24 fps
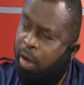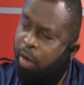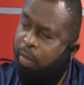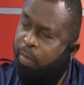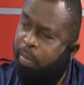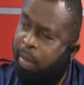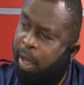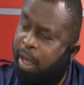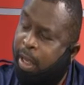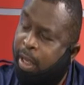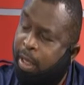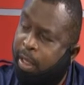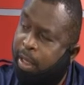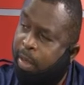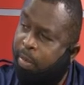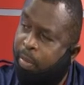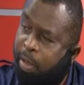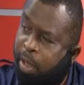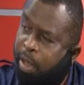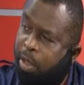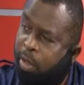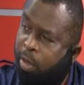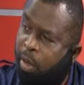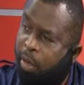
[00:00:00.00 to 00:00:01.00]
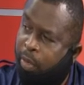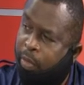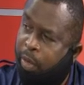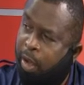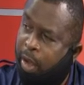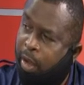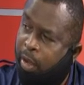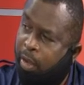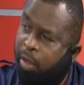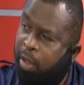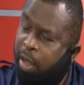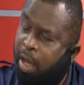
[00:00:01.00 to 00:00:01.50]
government in the Ministry of
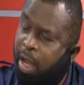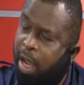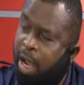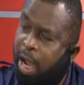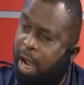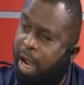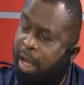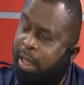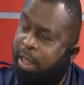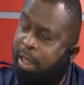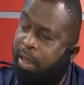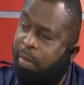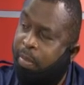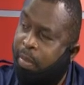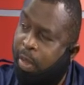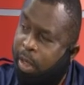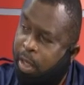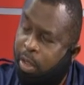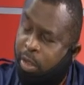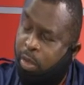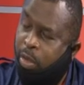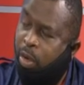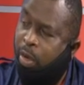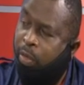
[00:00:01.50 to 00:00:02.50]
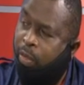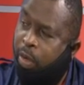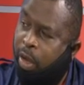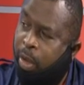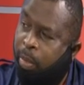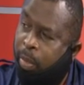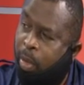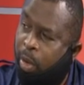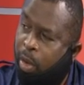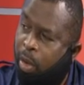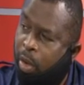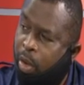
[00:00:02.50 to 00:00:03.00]
Health and in the Ministry of
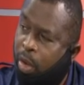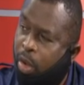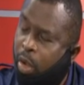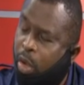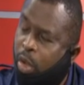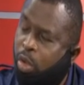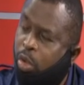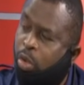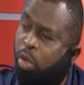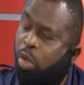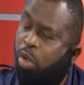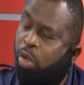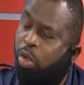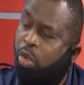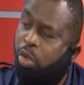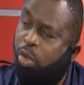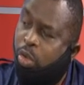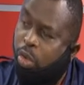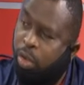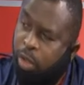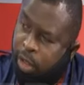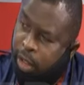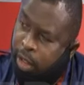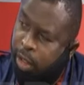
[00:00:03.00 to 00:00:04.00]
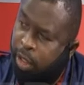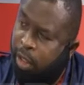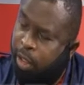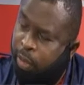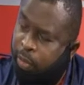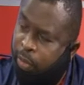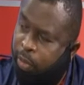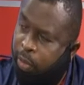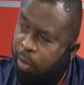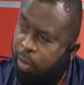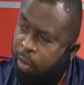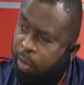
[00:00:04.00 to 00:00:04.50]
Labor to do the
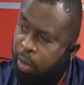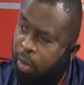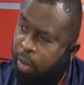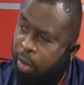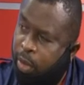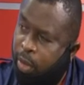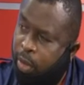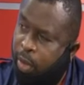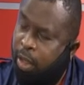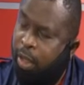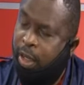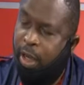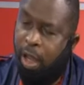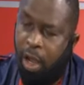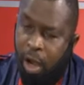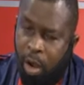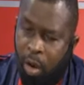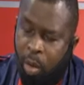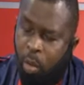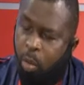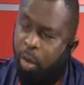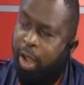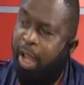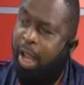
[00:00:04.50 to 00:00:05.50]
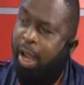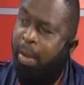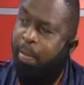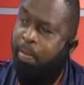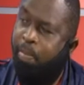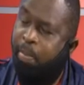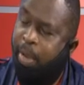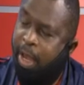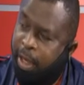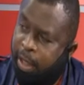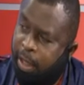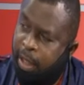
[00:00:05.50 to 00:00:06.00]
needful. Now we are
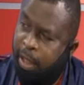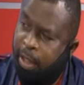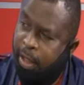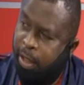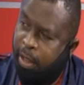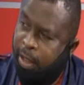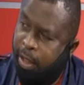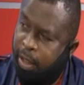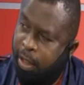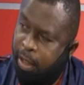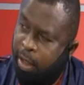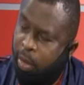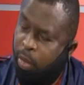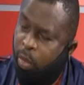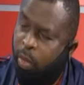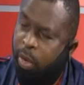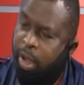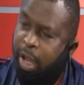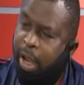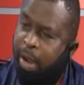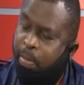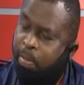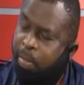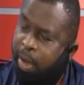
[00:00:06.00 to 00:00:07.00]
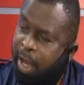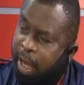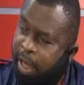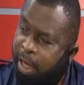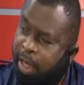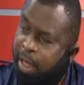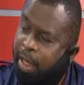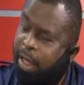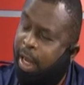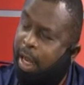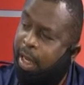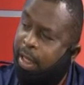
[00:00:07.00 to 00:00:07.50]
begging. We are
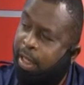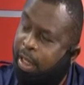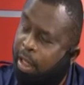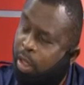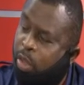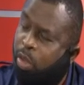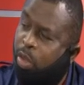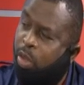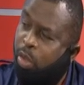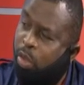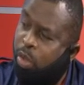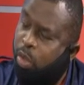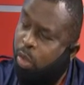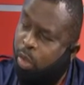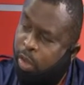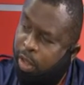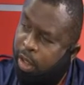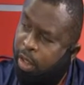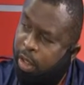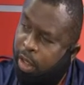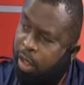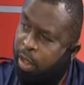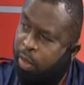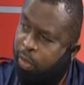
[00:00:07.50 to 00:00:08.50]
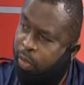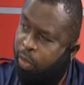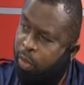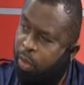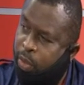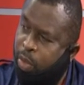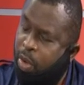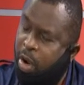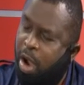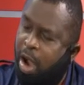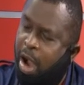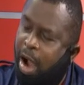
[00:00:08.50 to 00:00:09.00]
begging that they should do the
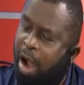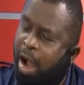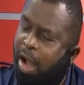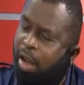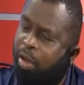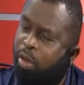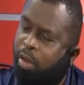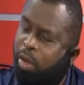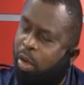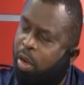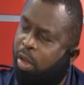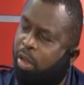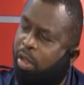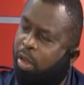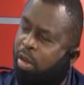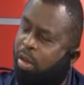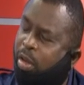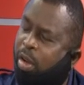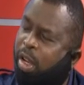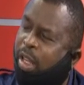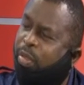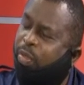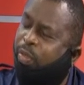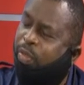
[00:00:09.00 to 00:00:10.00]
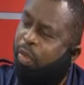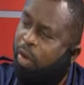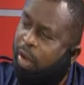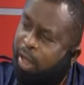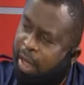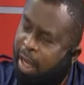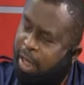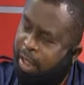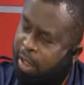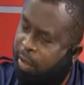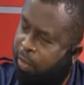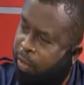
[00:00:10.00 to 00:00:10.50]
needful and not create
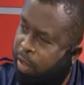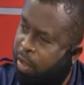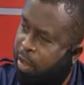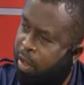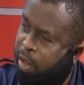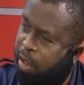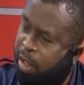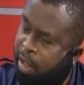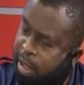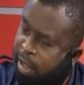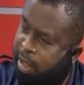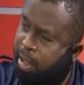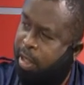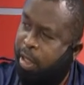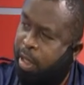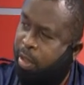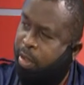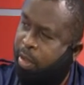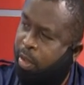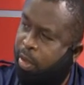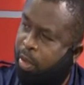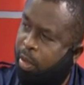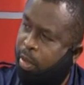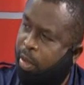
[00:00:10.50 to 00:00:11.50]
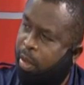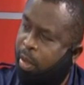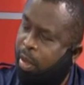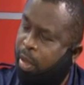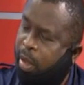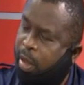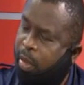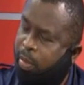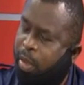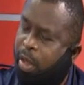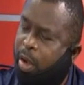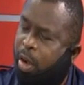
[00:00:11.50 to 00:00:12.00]
further division in the sector.
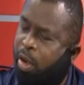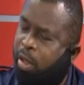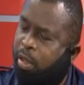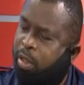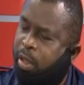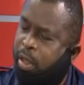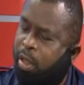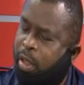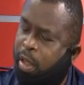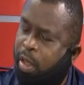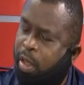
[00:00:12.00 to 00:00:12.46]
Because